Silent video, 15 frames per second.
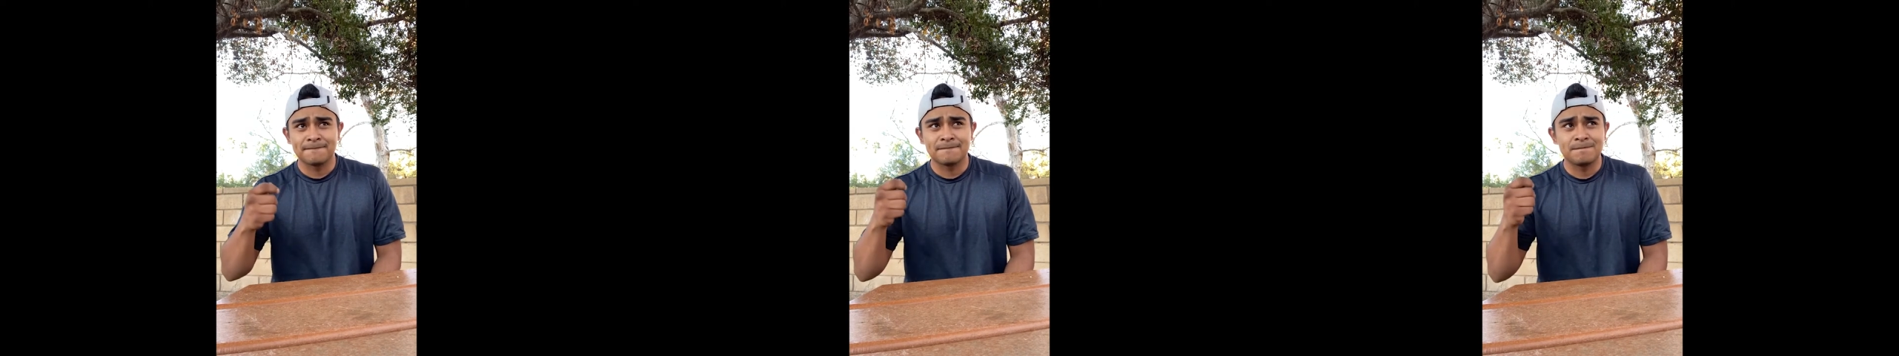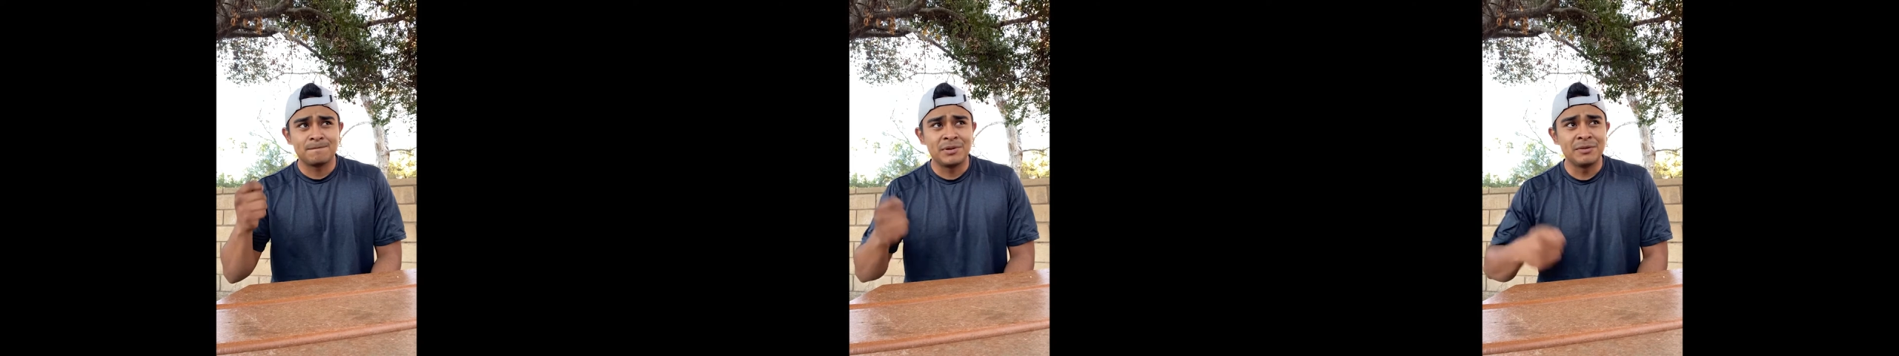
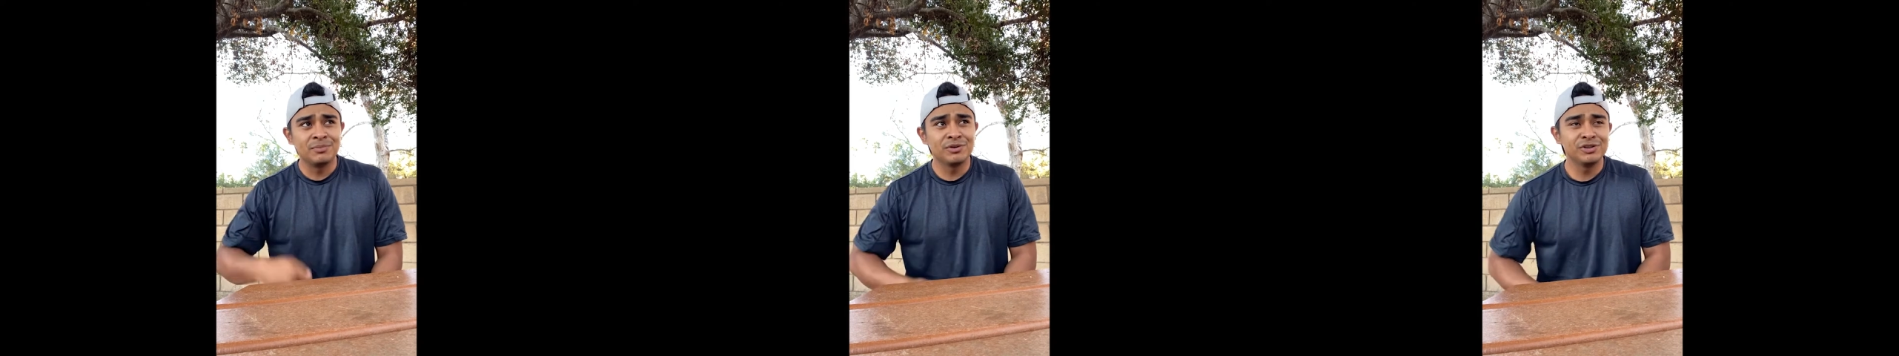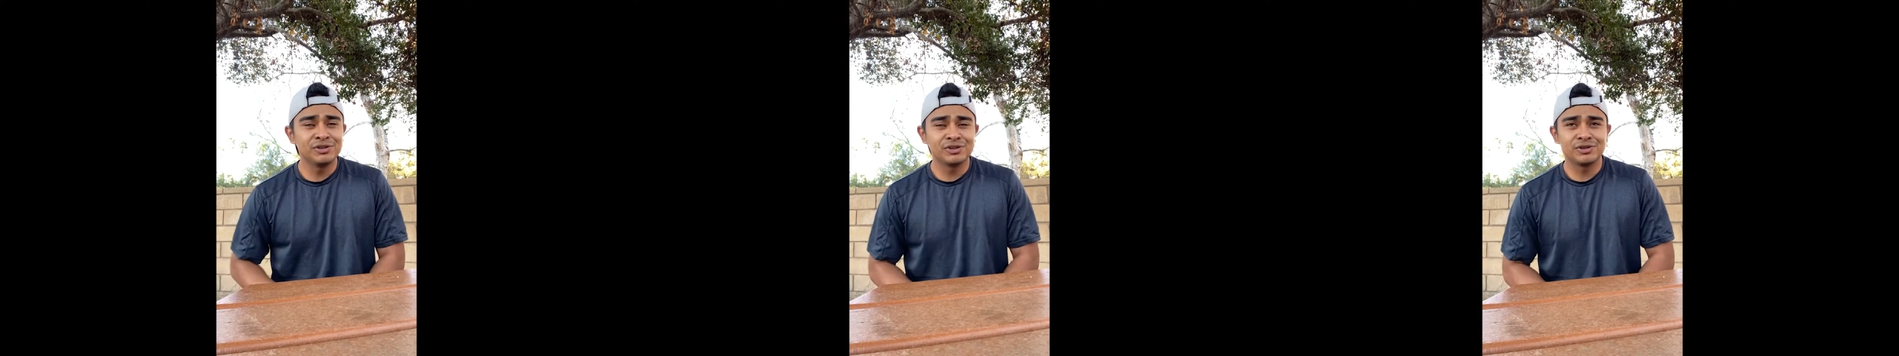
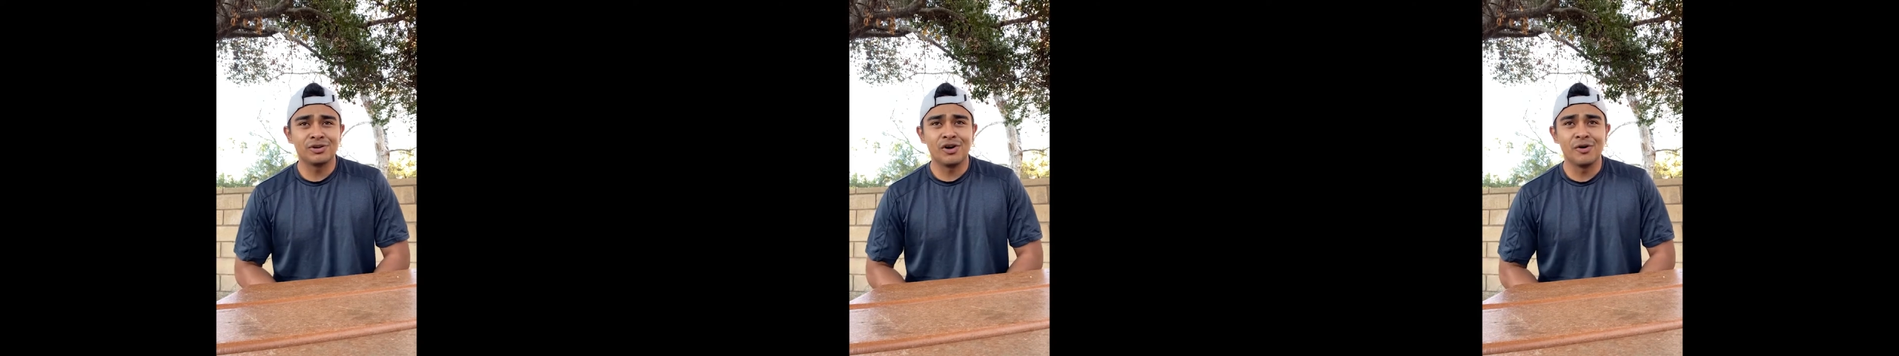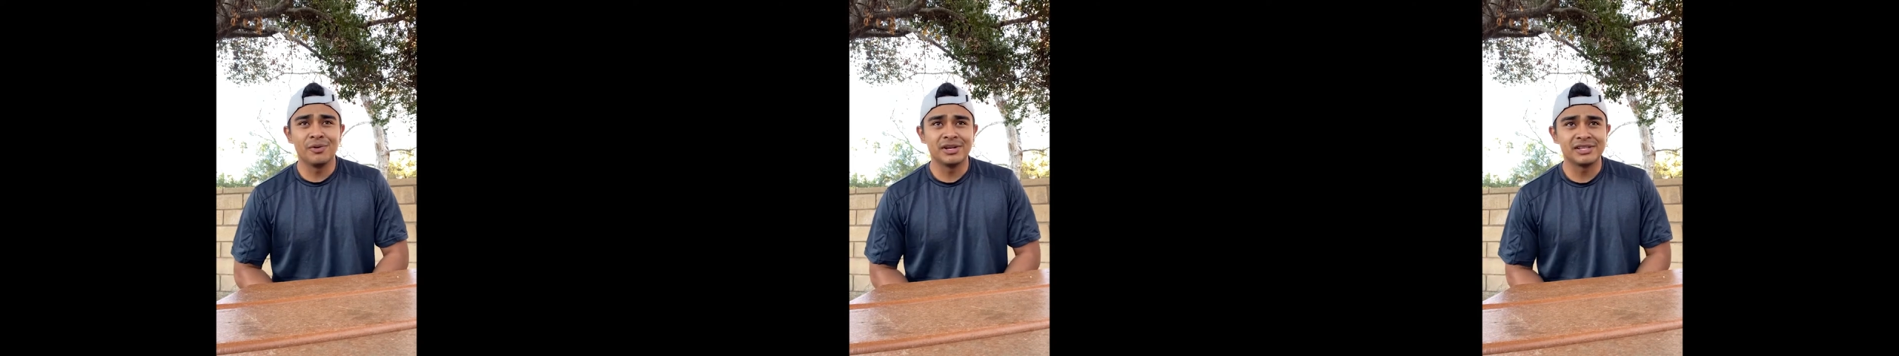people used to
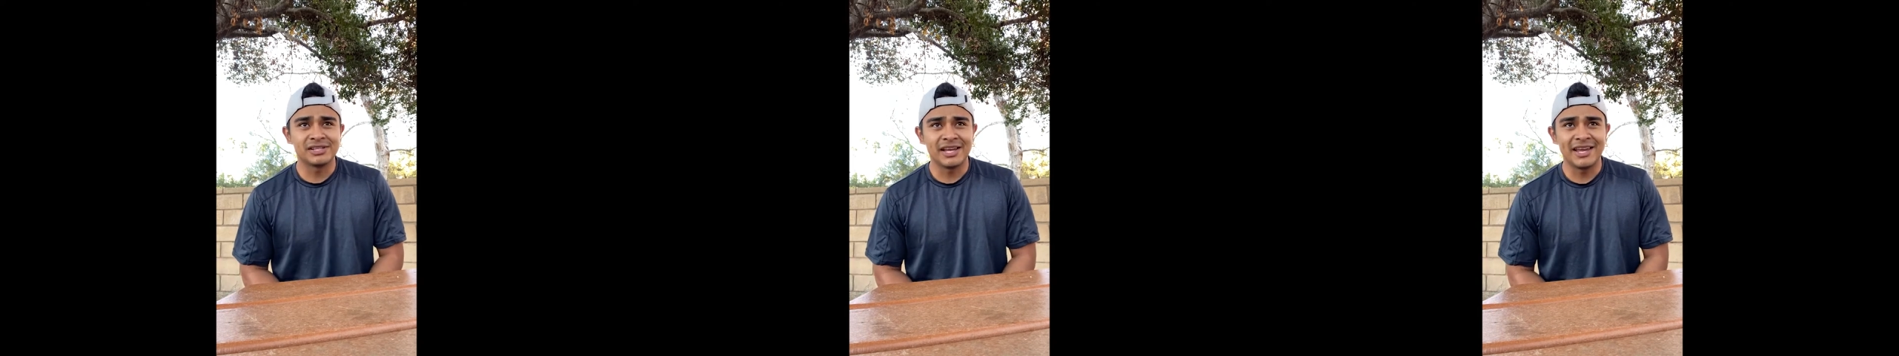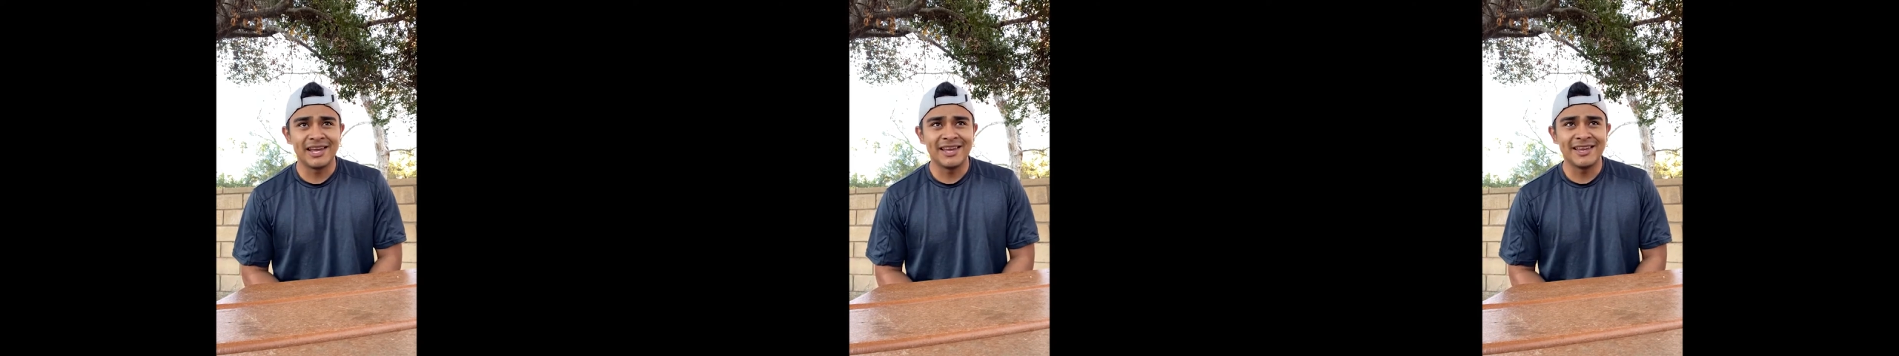always
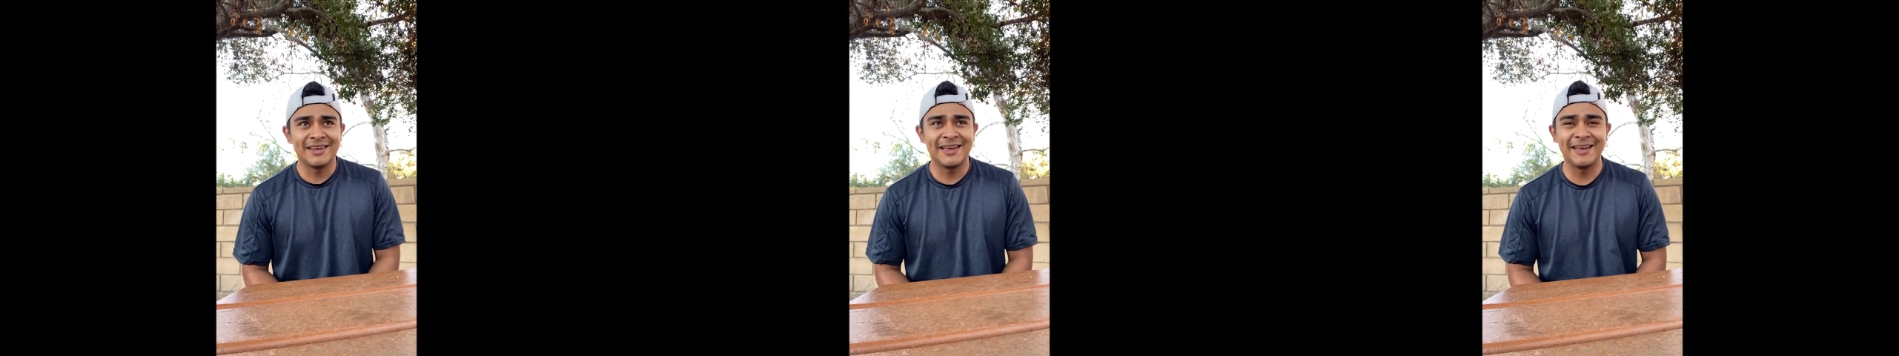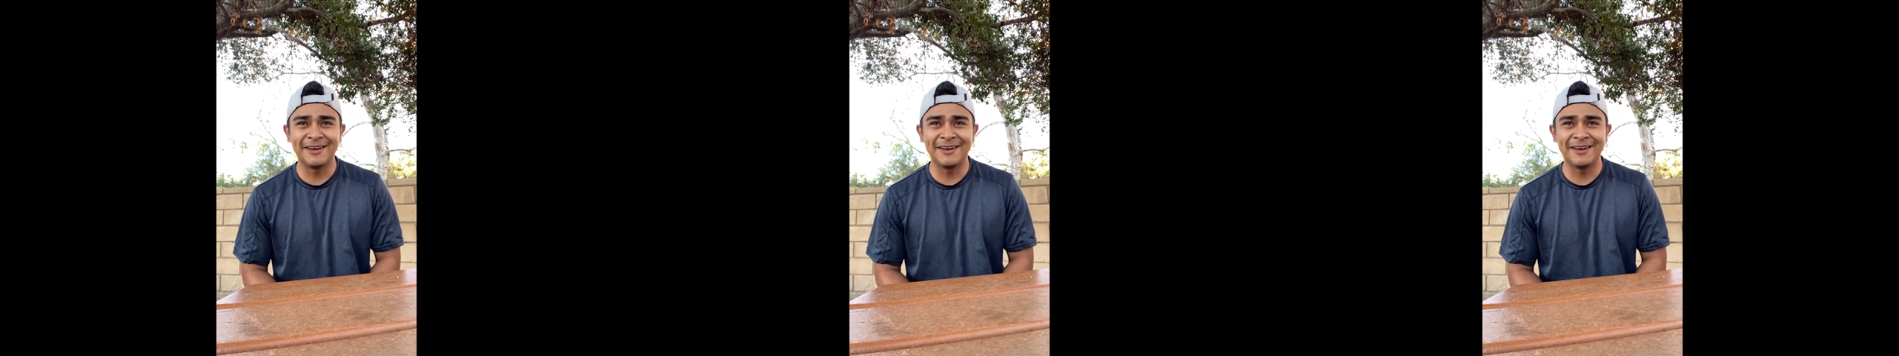say,